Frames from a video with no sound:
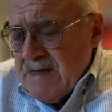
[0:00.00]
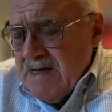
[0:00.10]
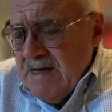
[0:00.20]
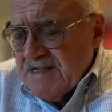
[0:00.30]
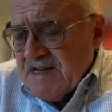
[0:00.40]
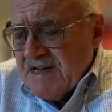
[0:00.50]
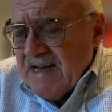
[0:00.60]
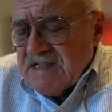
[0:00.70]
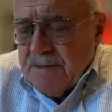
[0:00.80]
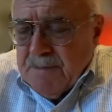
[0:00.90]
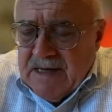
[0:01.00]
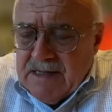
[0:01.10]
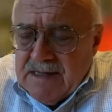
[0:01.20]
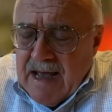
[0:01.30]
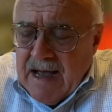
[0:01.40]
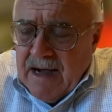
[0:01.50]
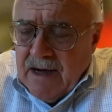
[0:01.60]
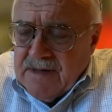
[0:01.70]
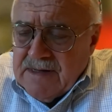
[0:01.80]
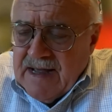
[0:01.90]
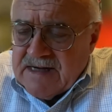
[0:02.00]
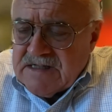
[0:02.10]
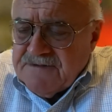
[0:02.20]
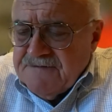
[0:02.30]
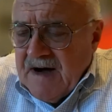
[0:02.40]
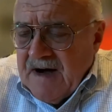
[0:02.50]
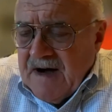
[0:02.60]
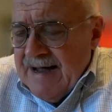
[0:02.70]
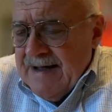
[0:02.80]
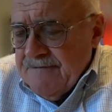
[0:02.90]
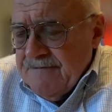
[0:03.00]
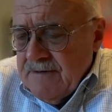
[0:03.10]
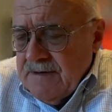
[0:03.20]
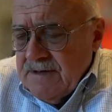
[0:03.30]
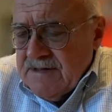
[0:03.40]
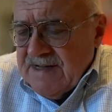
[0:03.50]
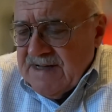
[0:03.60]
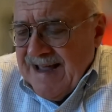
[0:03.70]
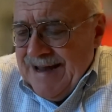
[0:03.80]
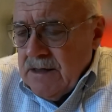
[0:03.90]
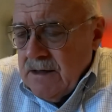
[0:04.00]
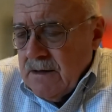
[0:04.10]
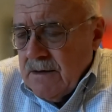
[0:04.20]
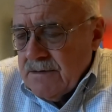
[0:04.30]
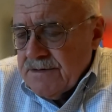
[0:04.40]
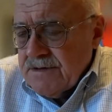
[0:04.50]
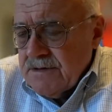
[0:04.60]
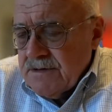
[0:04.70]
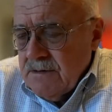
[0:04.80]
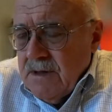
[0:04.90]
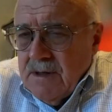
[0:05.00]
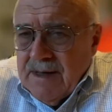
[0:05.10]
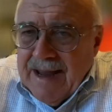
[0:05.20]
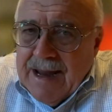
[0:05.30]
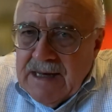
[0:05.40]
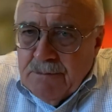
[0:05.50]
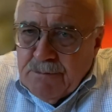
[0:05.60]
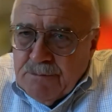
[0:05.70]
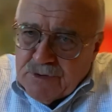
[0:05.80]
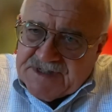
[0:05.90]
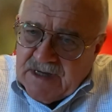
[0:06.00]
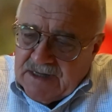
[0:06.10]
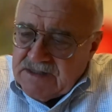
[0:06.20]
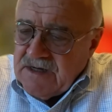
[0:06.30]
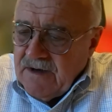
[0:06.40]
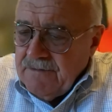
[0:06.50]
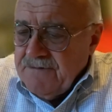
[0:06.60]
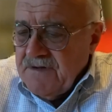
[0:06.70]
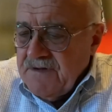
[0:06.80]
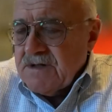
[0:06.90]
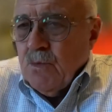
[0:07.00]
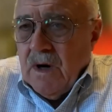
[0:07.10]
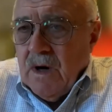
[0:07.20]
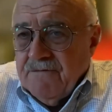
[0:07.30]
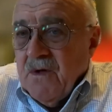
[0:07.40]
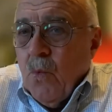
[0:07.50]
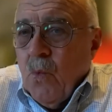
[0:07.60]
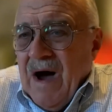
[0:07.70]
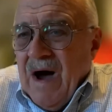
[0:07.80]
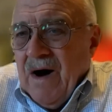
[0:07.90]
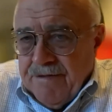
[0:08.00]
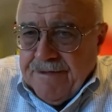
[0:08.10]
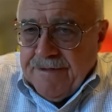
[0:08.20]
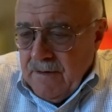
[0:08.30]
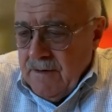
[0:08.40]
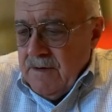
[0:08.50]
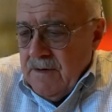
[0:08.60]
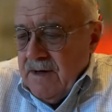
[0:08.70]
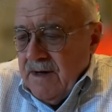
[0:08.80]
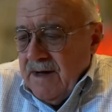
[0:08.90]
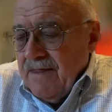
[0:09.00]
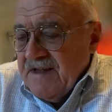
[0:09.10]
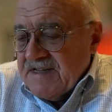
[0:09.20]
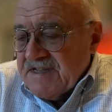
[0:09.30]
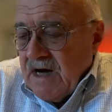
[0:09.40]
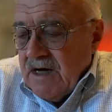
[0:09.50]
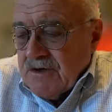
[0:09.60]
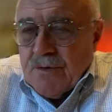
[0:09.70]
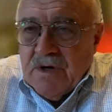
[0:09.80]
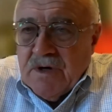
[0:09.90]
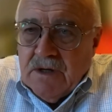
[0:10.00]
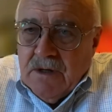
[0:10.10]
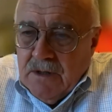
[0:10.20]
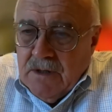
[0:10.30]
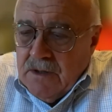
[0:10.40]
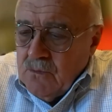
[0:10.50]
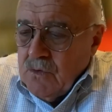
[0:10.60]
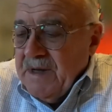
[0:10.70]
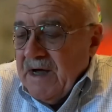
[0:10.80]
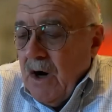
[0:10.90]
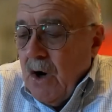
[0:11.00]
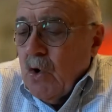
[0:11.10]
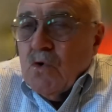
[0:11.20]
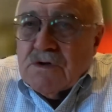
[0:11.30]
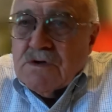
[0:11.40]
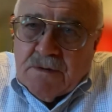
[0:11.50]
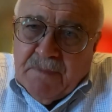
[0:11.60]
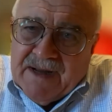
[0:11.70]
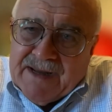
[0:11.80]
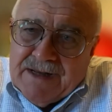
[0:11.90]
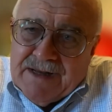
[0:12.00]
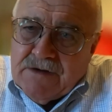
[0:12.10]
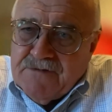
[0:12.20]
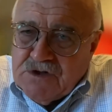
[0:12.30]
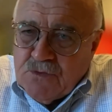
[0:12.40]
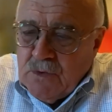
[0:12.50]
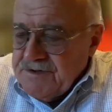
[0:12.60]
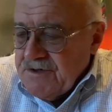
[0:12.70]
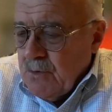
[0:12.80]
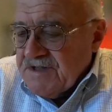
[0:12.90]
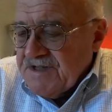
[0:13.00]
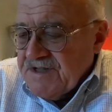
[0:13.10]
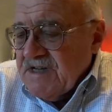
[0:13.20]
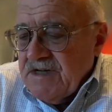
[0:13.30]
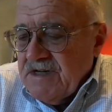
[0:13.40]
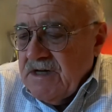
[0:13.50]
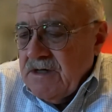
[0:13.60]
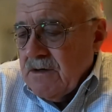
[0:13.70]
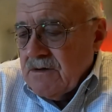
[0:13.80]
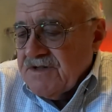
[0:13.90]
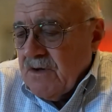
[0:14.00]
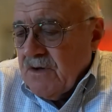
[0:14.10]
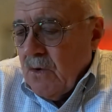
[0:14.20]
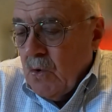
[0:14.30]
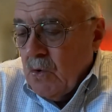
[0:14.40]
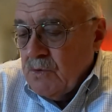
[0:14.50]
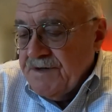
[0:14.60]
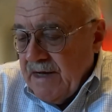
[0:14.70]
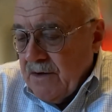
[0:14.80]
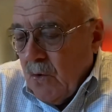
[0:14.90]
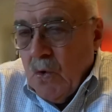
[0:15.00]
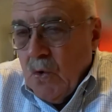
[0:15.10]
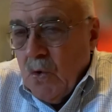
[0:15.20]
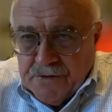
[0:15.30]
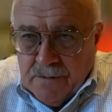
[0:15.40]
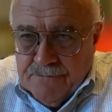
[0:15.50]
It is estimated now in the next 5 to 8 years, 80% of the wealth in this country will be owned by individuals who are 60 years old and older.